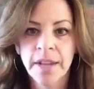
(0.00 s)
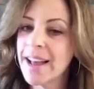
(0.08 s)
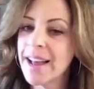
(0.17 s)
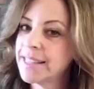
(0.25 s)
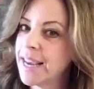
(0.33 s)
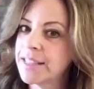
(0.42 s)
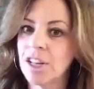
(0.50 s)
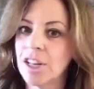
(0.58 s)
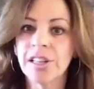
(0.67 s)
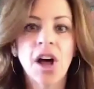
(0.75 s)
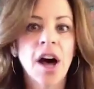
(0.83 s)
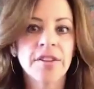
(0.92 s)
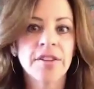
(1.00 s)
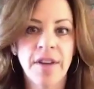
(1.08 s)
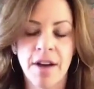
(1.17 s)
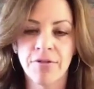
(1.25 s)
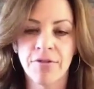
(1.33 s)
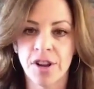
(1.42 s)
and that takes a lot of
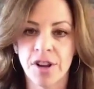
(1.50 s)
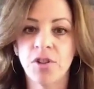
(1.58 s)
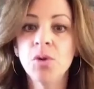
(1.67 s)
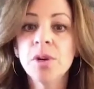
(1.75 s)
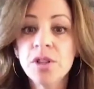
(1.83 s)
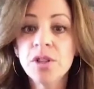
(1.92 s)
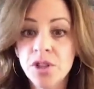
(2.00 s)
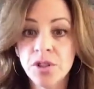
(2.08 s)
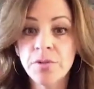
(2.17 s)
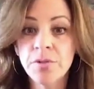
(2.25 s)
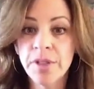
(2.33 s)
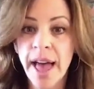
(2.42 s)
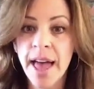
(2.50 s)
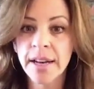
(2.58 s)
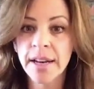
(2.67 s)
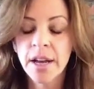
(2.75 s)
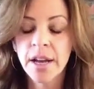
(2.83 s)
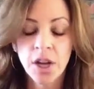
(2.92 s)
effort. If you can do
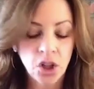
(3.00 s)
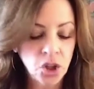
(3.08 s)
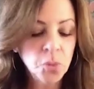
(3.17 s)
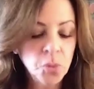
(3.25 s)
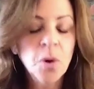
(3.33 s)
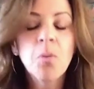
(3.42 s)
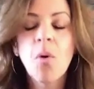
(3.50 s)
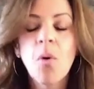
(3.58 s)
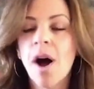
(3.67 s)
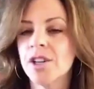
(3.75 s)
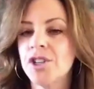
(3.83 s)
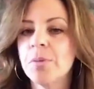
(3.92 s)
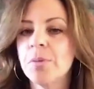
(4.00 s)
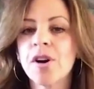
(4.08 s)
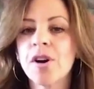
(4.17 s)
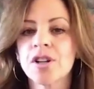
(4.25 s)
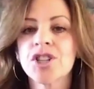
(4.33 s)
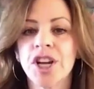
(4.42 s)
that, you will watch your
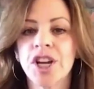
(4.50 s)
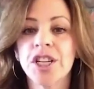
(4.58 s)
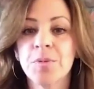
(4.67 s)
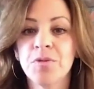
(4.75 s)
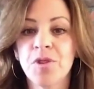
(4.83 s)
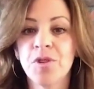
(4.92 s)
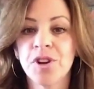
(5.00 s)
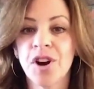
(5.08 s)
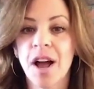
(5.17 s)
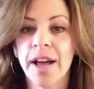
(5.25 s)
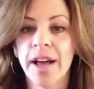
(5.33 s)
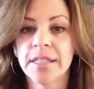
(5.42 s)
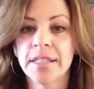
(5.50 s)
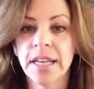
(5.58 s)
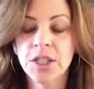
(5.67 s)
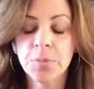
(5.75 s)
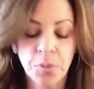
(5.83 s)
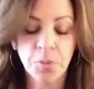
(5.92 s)
partner change before your eyes.
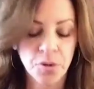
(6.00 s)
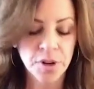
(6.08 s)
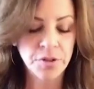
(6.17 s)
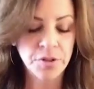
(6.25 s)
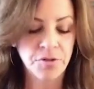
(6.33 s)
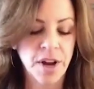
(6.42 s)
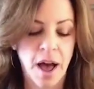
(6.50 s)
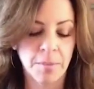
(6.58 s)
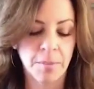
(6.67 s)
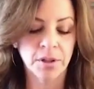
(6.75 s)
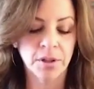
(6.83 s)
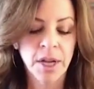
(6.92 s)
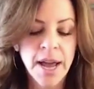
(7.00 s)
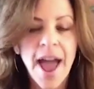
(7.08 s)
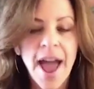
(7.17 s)
It's pretty phenomenal.